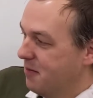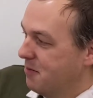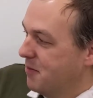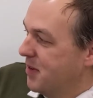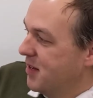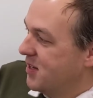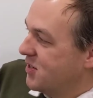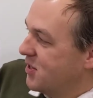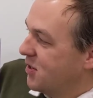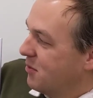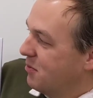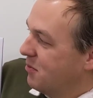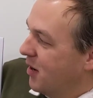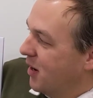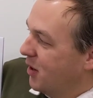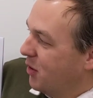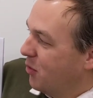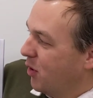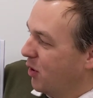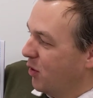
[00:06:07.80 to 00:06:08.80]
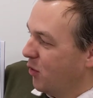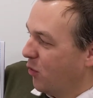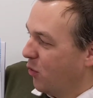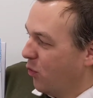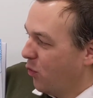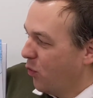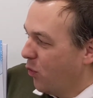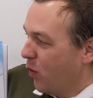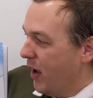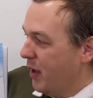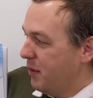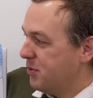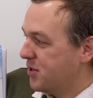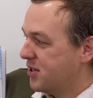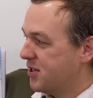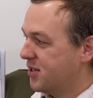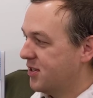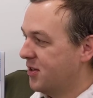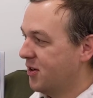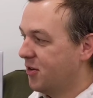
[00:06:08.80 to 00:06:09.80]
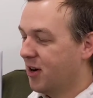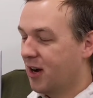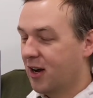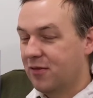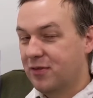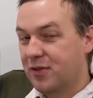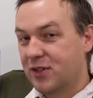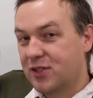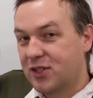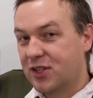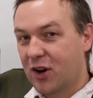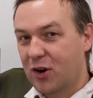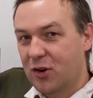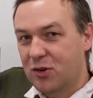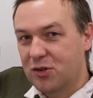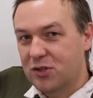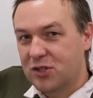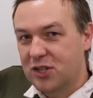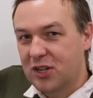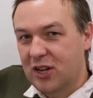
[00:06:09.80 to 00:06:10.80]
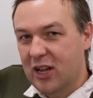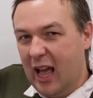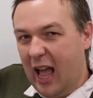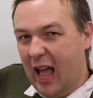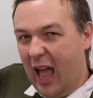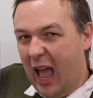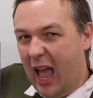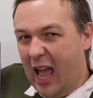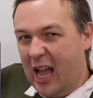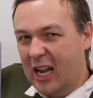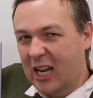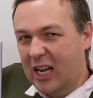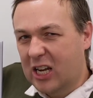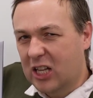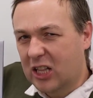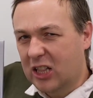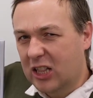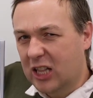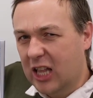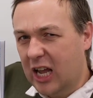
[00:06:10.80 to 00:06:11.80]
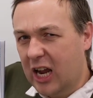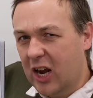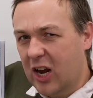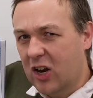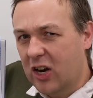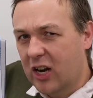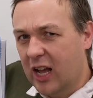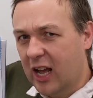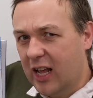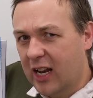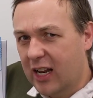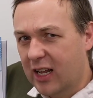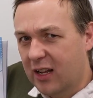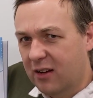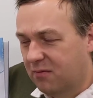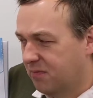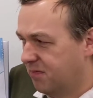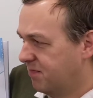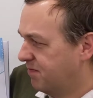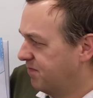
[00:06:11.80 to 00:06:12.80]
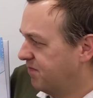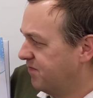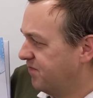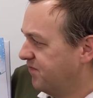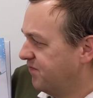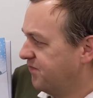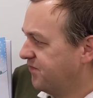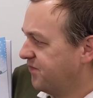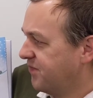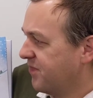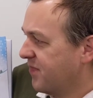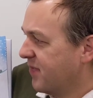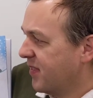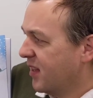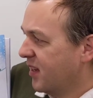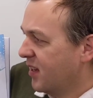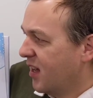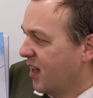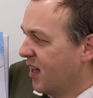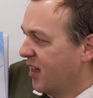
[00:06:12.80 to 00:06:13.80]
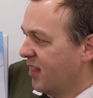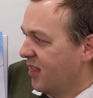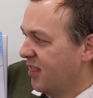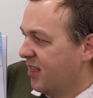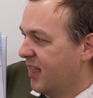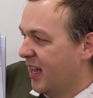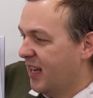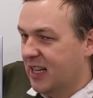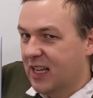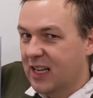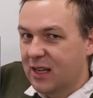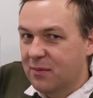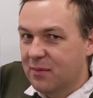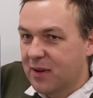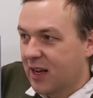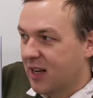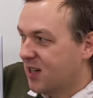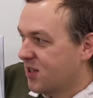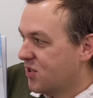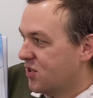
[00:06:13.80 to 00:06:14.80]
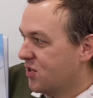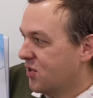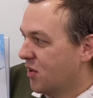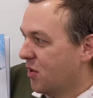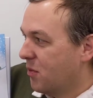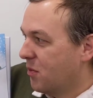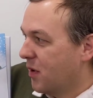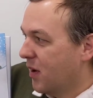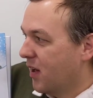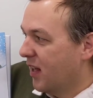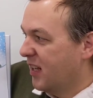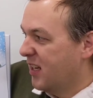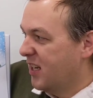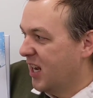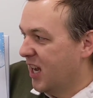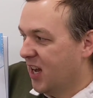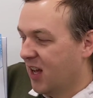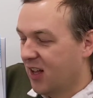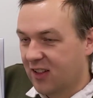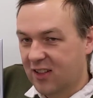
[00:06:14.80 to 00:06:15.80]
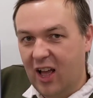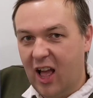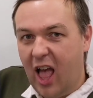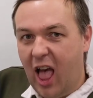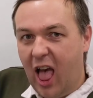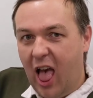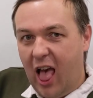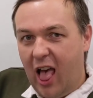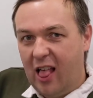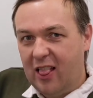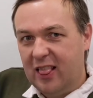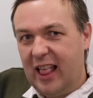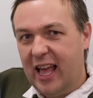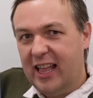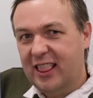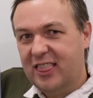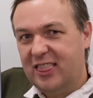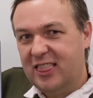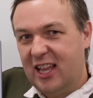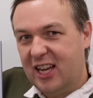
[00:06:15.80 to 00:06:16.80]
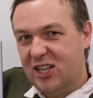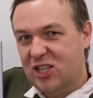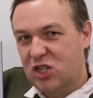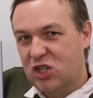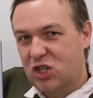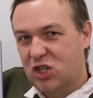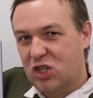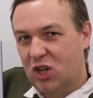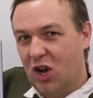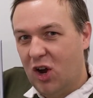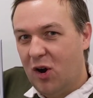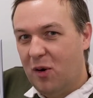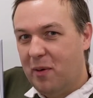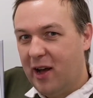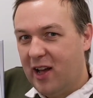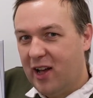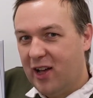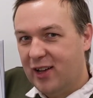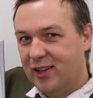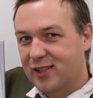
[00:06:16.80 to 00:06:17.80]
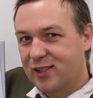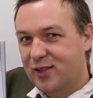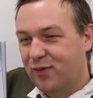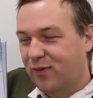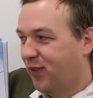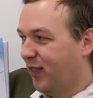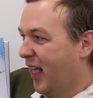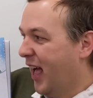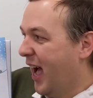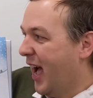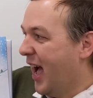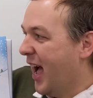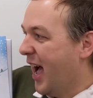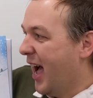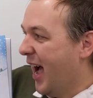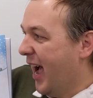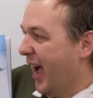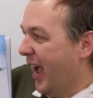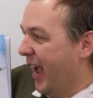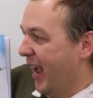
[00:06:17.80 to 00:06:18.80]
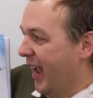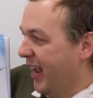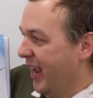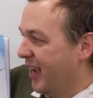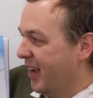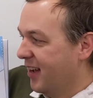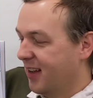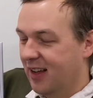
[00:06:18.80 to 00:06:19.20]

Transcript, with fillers: Mr. Mugwort wiped snow off his coat and glared at him. Then he made a snowball and yelled, Let the snowballs fly!